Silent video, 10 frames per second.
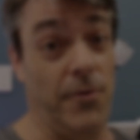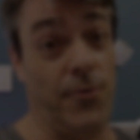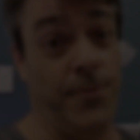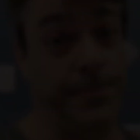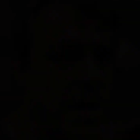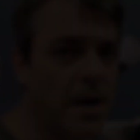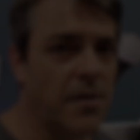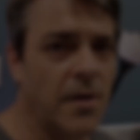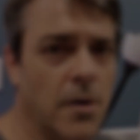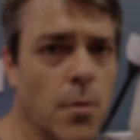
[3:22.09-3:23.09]
So
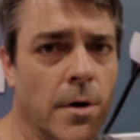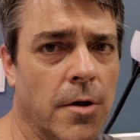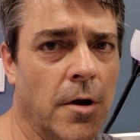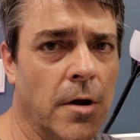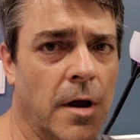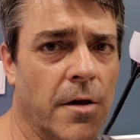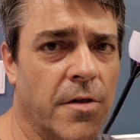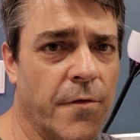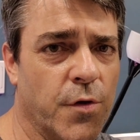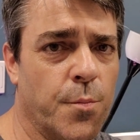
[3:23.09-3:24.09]
next thing you want to do, get
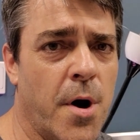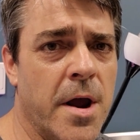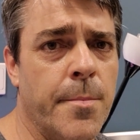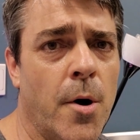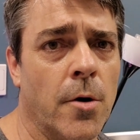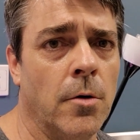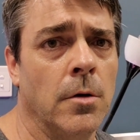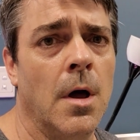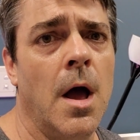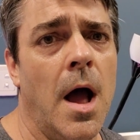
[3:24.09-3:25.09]
yourself a spray
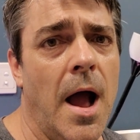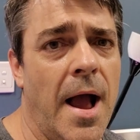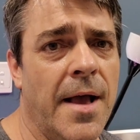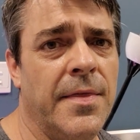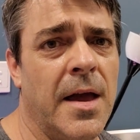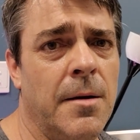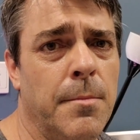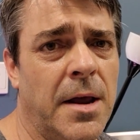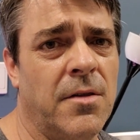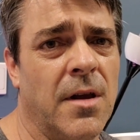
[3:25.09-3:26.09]
bottle and then
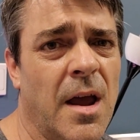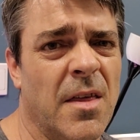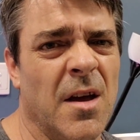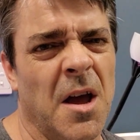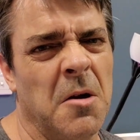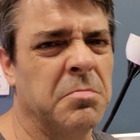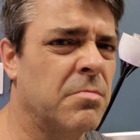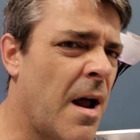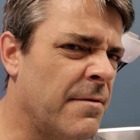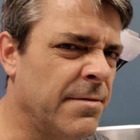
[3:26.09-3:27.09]
mix together
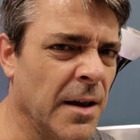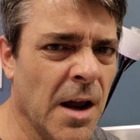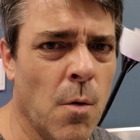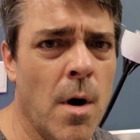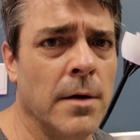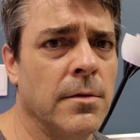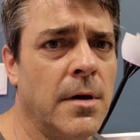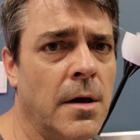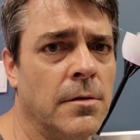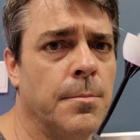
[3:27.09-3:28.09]
roughly a
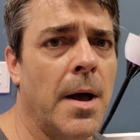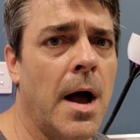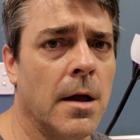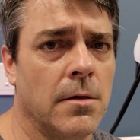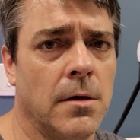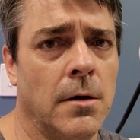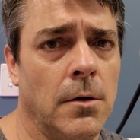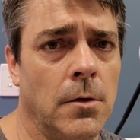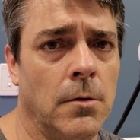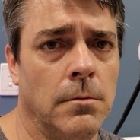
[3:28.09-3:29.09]
1/10 part
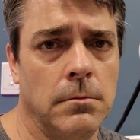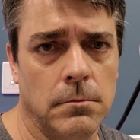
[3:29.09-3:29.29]
to